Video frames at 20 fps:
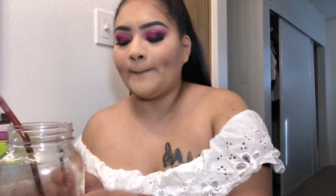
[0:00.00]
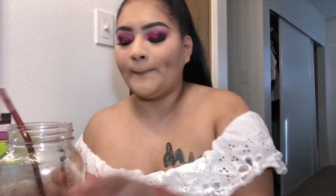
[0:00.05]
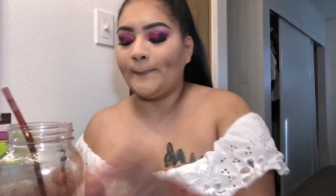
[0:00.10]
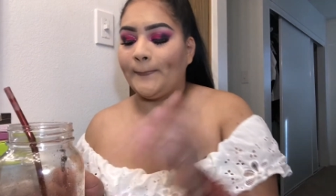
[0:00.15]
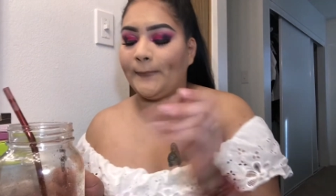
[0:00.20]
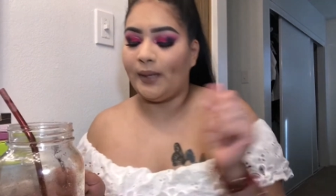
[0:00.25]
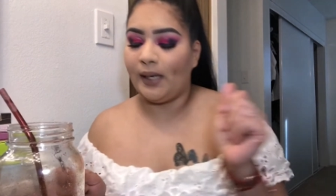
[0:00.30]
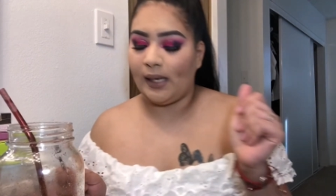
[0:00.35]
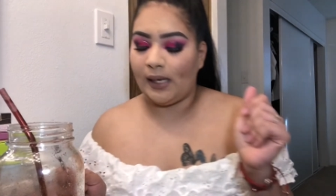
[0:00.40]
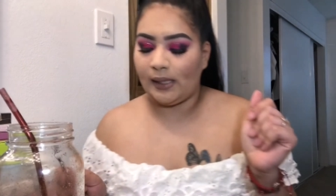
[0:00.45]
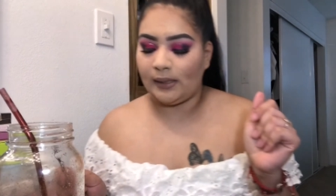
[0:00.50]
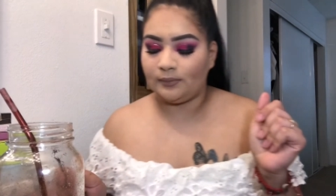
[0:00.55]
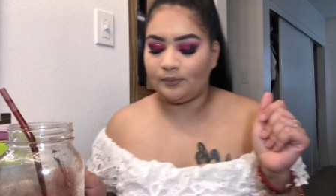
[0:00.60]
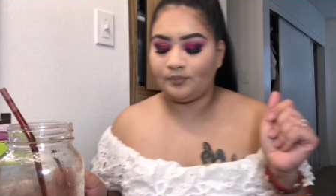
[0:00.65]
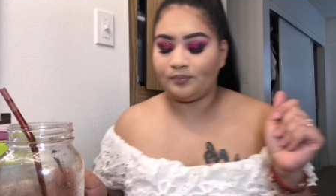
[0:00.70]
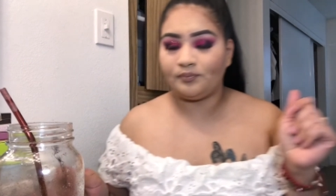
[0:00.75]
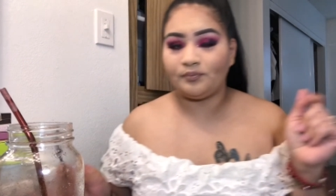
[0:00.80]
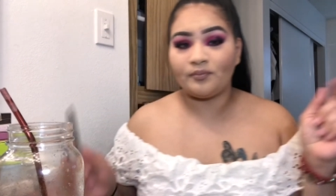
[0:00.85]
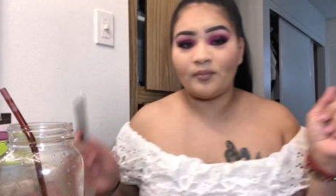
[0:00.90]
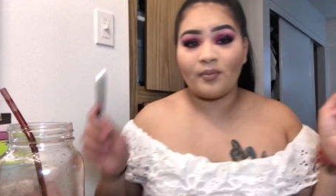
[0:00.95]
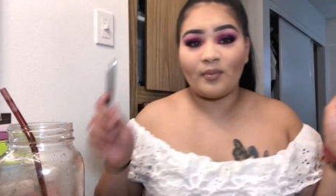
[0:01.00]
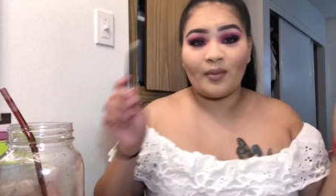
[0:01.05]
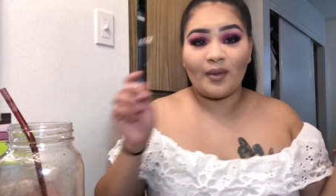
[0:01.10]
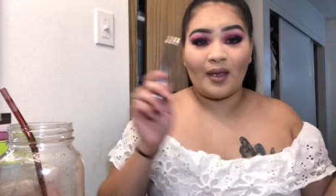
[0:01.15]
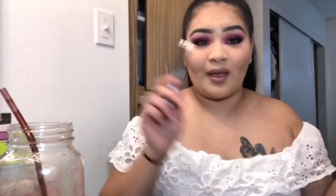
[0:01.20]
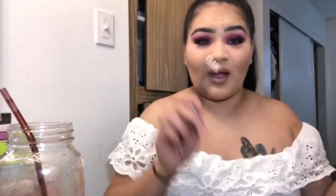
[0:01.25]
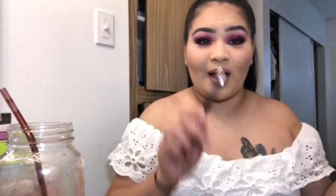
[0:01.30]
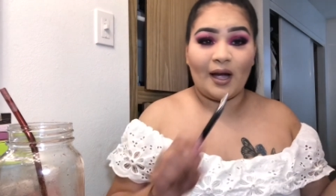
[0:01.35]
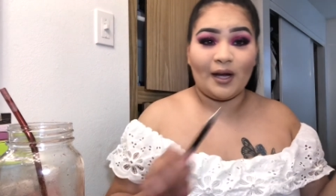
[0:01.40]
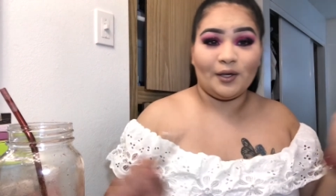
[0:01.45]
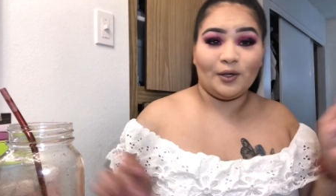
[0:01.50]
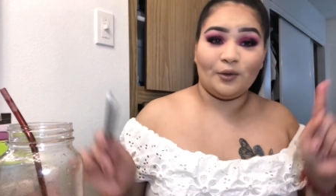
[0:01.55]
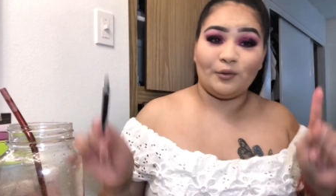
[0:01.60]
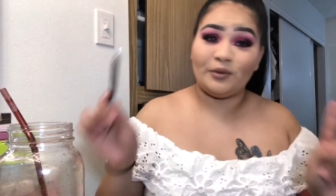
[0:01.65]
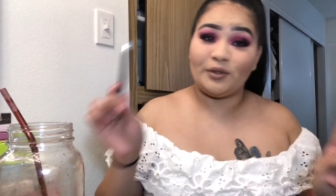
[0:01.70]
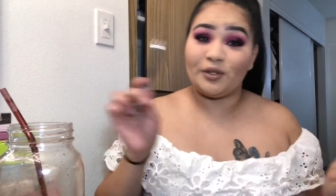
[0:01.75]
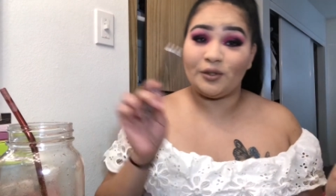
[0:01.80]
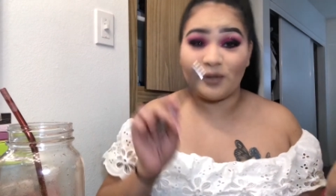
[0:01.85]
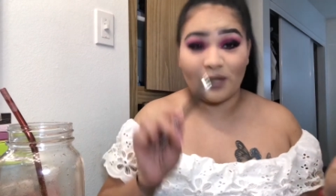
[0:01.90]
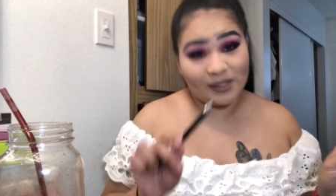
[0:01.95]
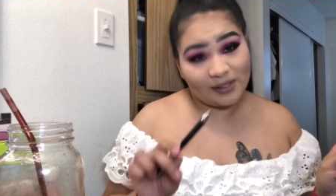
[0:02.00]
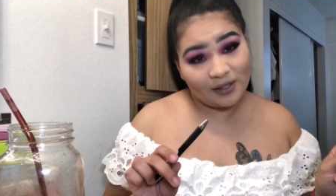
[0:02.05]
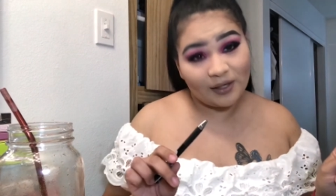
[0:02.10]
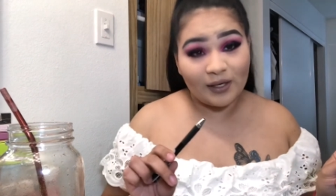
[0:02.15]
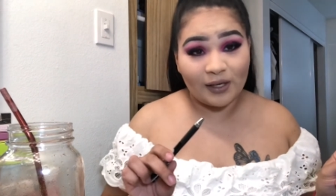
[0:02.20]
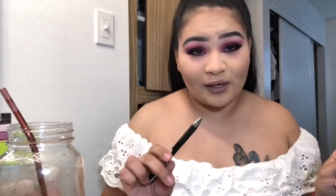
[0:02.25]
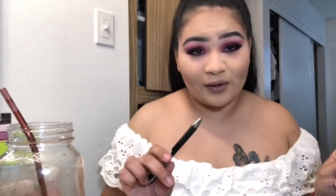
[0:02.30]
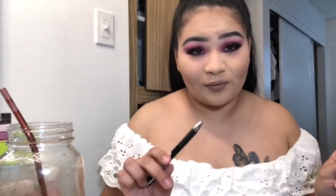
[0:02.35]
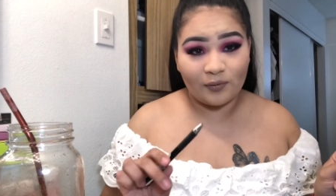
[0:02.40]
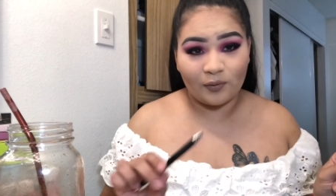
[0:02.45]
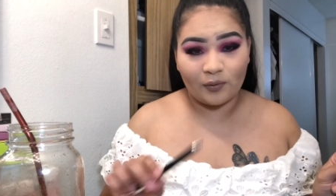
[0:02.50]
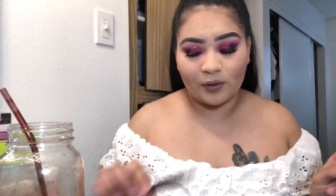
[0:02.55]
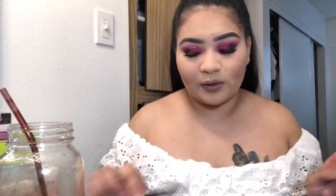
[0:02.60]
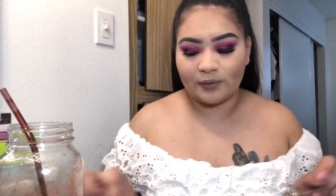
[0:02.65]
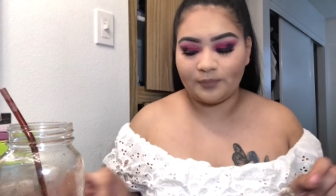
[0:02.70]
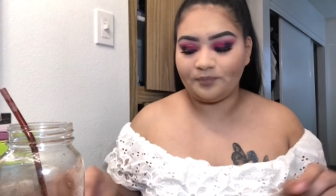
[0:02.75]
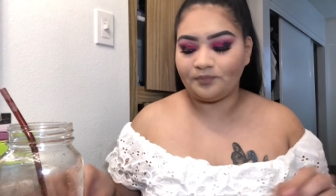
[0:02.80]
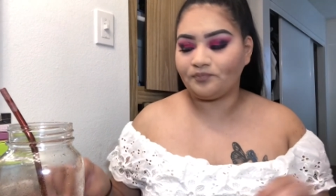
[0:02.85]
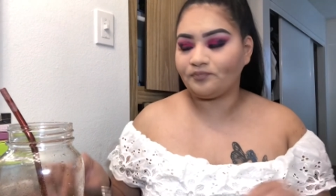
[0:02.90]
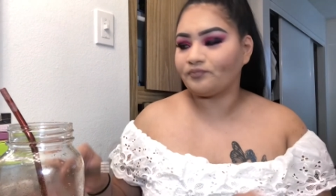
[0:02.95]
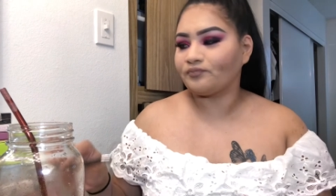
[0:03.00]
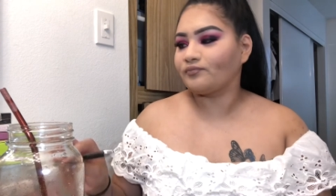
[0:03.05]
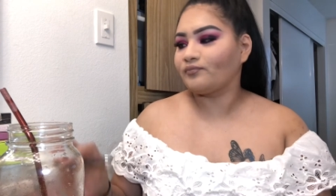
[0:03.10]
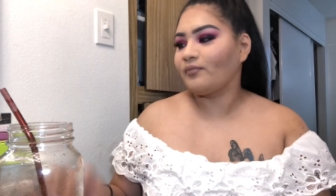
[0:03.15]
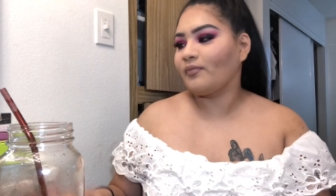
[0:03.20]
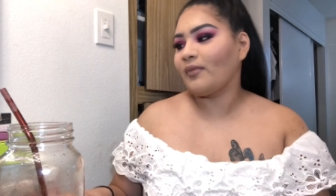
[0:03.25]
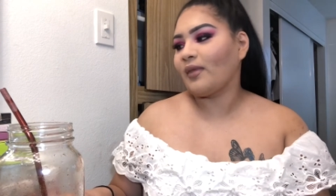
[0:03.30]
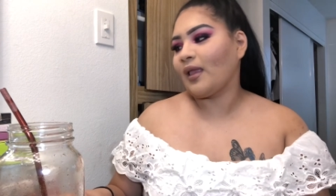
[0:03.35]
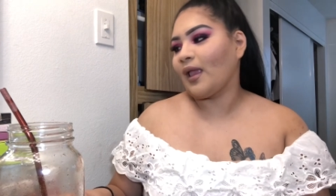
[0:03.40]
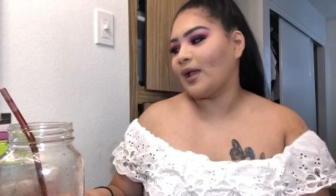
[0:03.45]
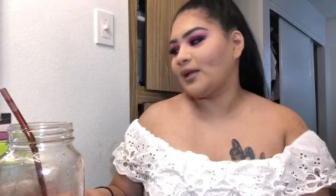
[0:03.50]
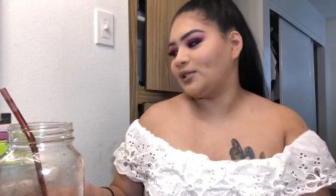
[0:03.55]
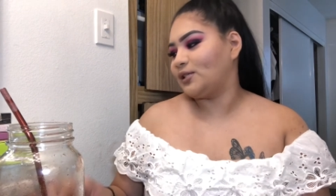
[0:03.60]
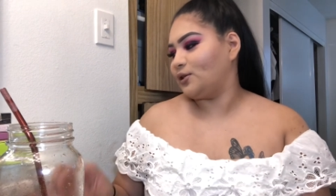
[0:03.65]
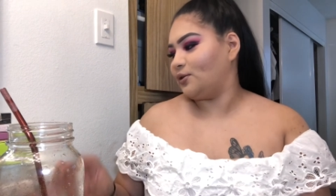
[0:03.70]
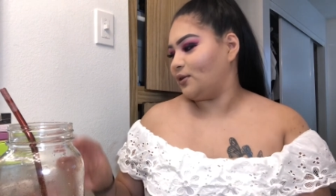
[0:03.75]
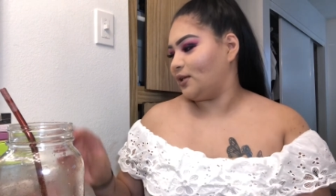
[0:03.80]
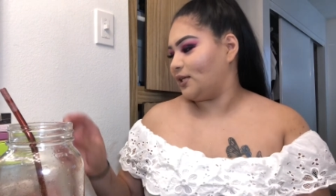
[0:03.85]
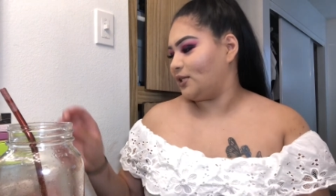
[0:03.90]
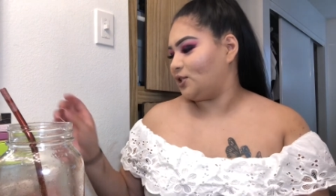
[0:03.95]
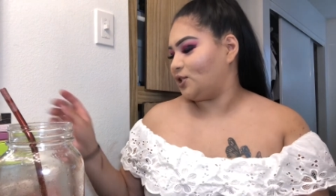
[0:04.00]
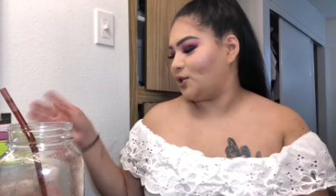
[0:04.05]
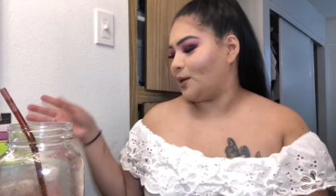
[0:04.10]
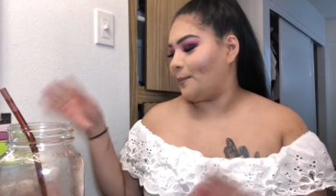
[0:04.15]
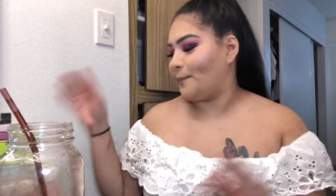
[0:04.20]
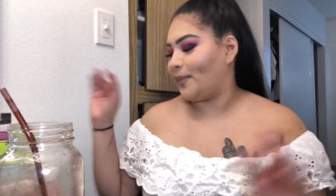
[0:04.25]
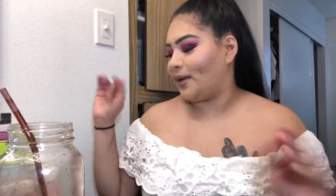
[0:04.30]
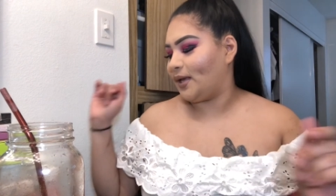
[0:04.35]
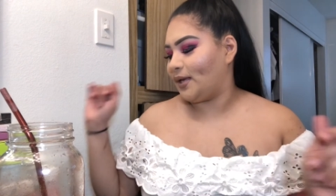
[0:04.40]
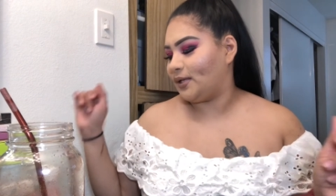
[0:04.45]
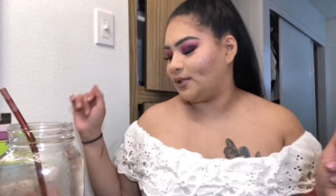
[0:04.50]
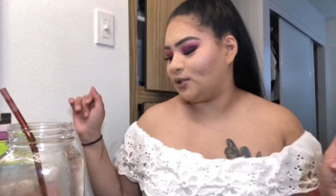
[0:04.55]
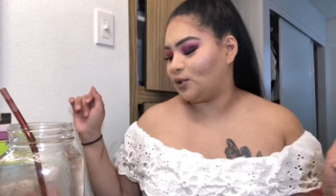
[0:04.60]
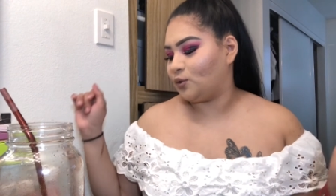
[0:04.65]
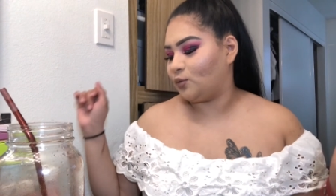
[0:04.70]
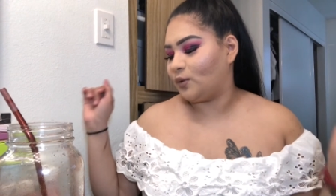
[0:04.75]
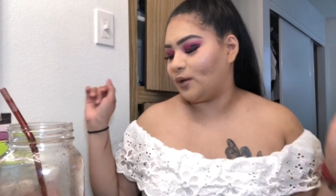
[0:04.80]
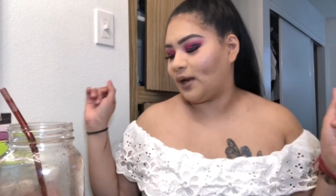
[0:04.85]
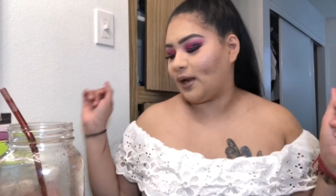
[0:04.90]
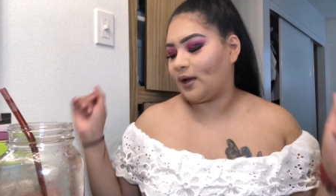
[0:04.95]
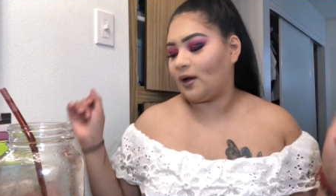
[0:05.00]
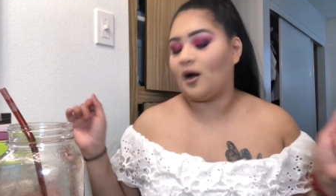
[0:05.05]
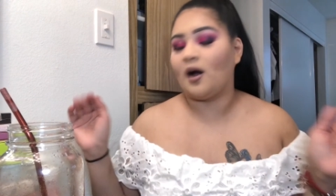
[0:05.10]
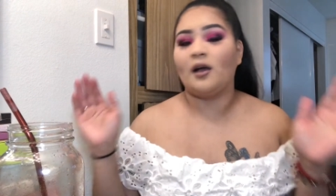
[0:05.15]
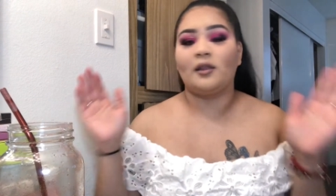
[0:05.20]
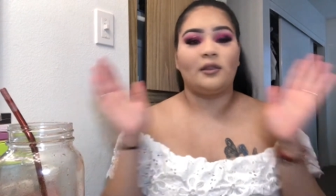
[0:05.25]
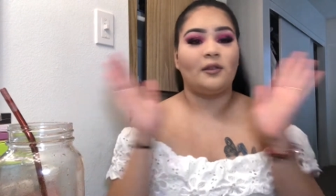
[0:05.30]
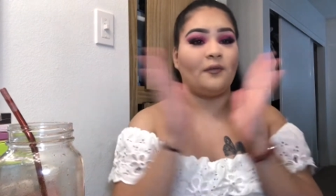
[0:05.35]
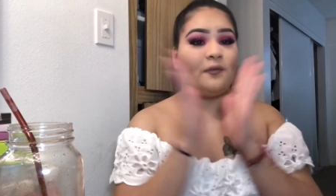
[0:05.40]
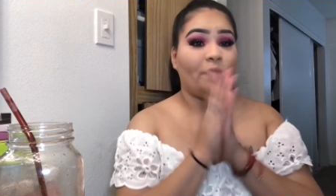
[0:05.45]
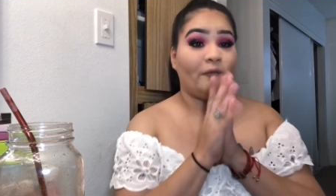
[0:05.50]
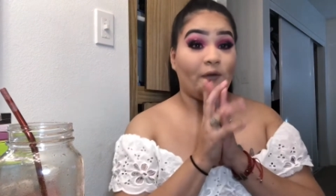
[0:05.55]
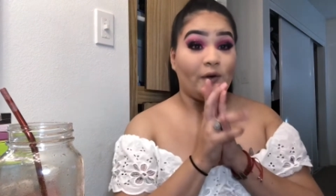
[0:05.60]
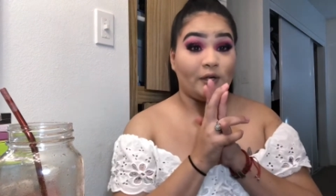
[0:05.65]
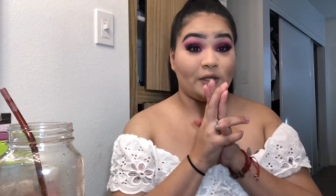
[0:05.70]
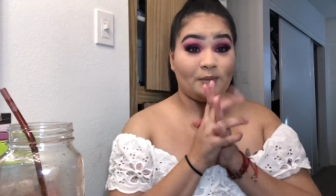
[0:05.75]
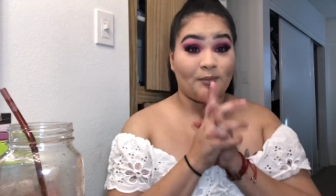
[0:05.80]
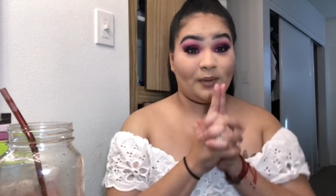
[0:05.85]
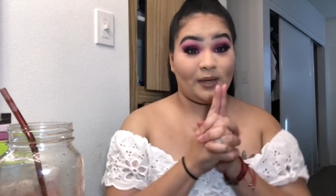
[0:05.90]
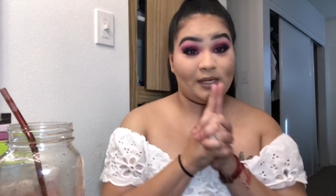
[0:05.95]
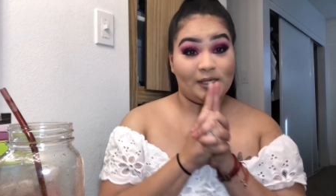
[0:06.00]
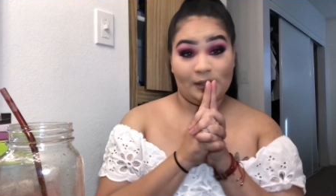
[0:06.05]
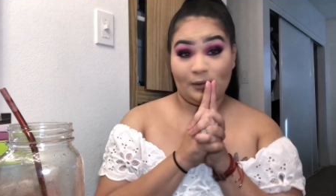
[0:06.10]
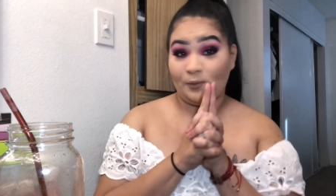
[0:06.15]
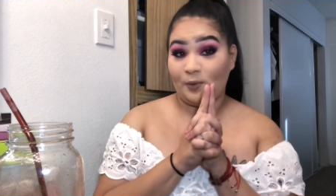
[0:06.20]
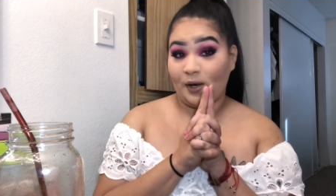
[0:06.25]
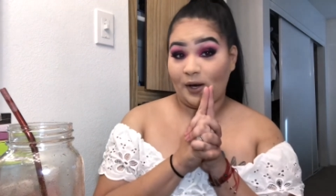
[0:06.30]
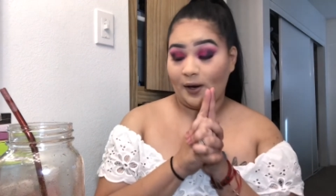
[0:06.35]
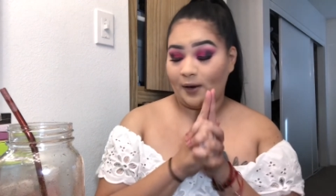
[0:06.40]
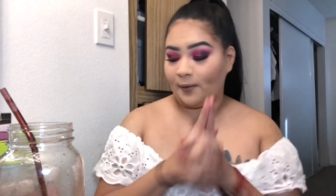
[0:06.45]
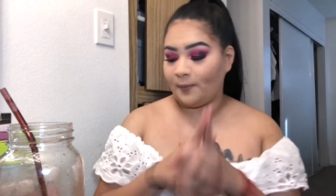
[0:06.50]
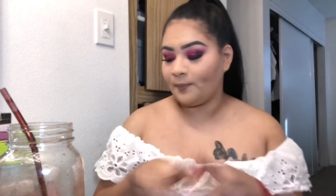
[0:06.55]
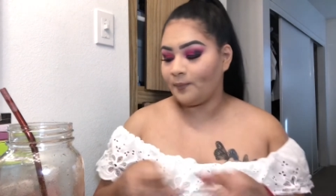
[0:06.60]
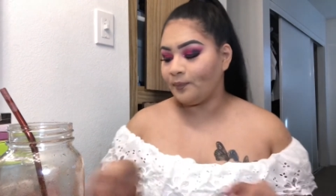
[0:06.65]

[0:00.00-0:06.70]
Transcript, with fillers: But... I know what you guys are here for. So let's jump into what I got the first place winner.